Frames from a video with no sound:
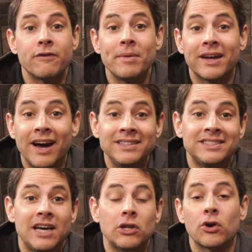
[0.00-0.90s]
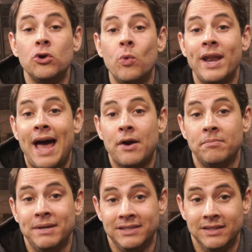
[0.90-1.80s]
from a gun seller who went out
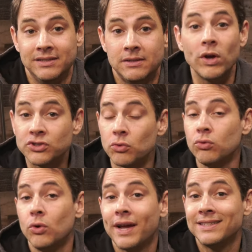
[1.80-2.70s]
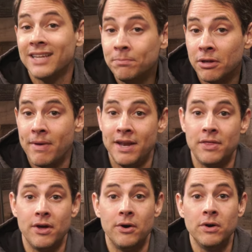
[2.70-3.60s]
of business. Once the rule gets
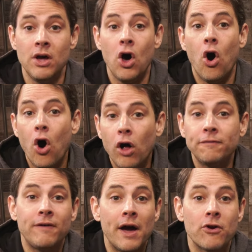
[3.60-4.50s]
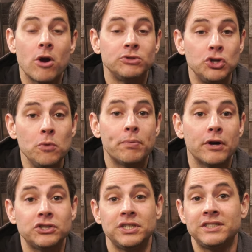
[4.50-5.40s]
implemented, though, all firearms you
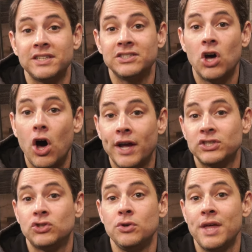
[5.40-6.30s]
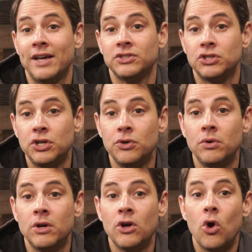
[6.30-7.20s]
purchased since August
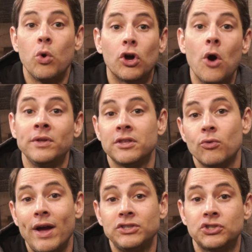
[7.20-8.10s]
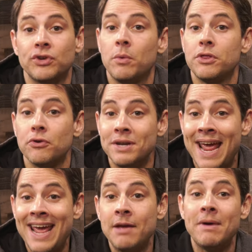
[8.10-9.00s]
2002 will go into the registry with your
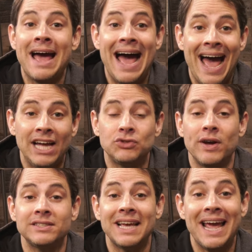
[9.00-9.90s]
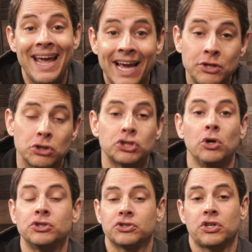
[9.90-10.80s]
name, address, and your
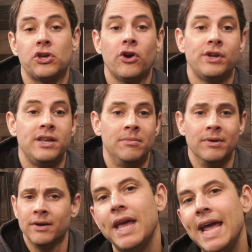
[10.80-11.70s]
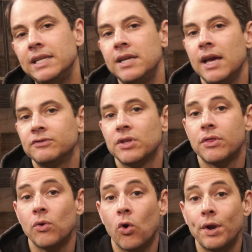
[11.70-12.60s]
social security number. The ATF's
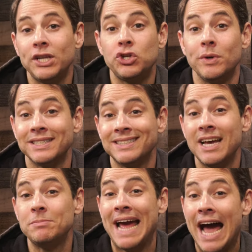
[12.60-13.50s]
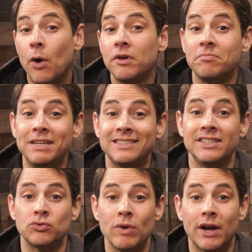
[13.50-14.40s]
authority to accept
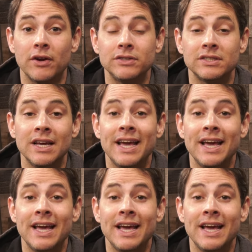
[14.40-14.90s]
out-of-business records